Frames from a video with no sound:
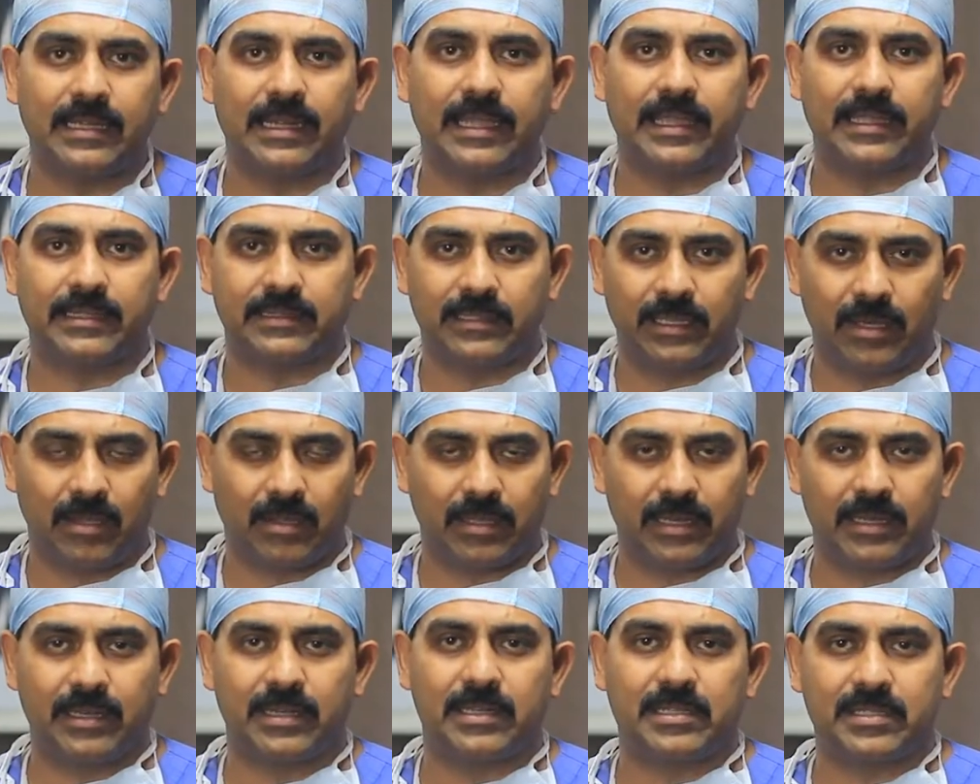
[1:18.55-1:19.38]
like the
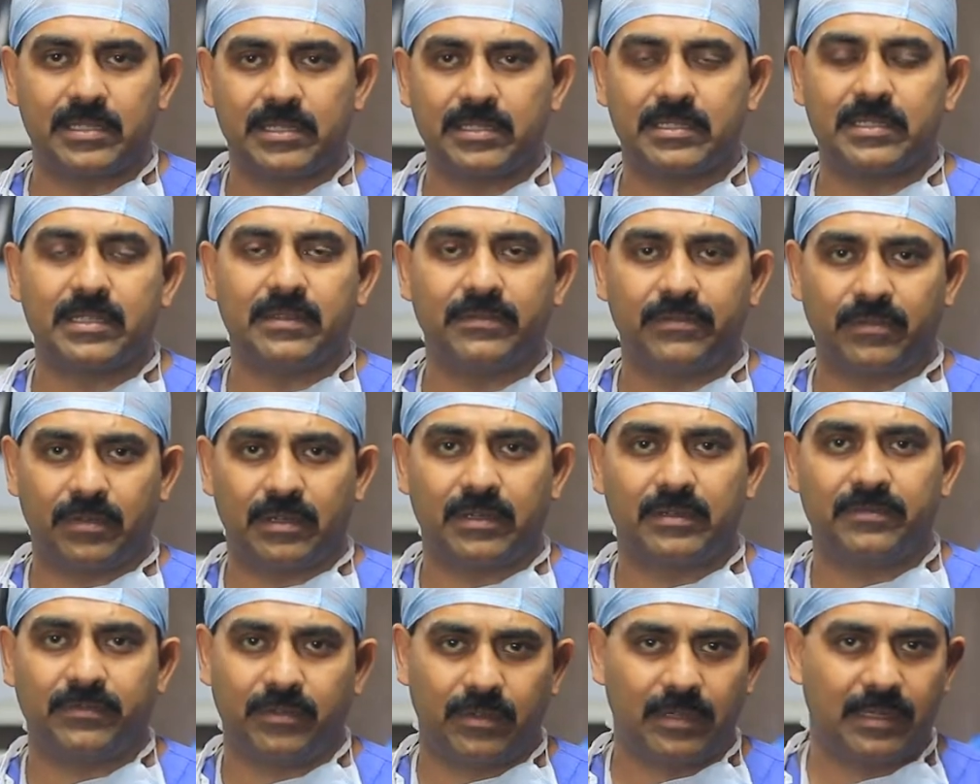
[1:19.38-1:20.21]
local anesthesia
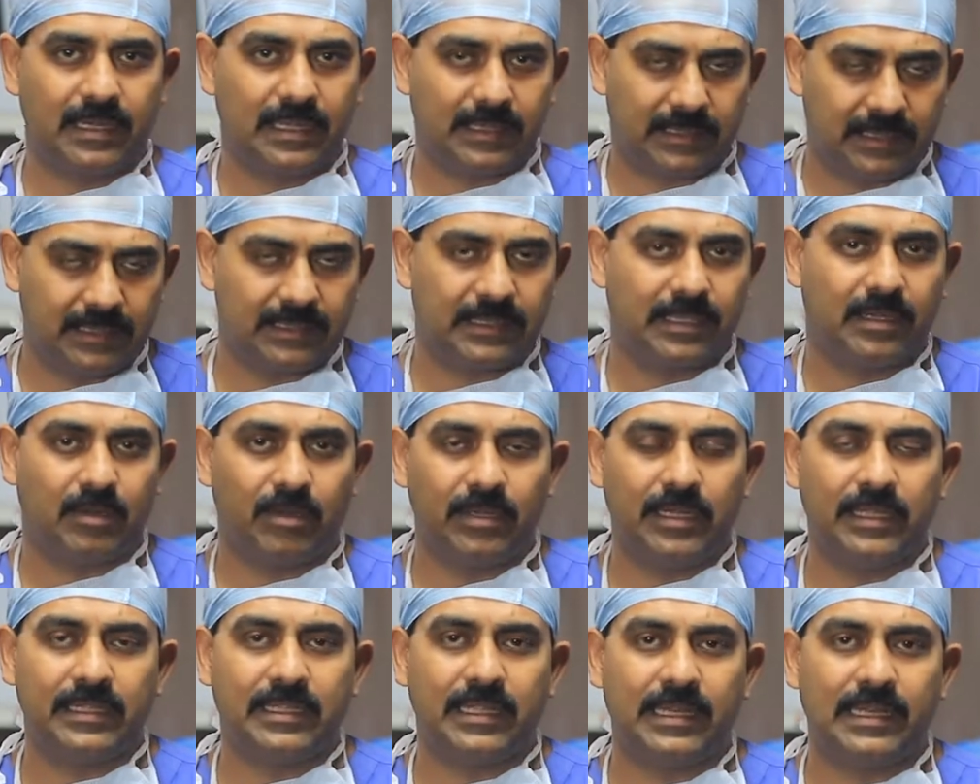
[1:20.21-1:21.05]
for
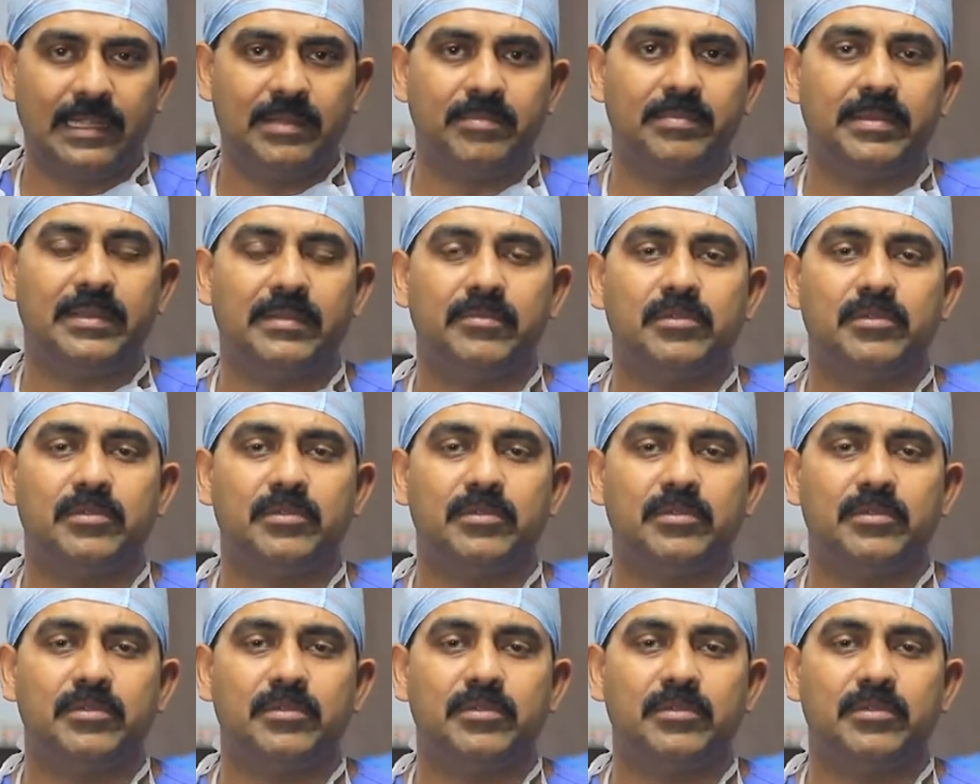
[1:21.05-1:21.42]
only the limb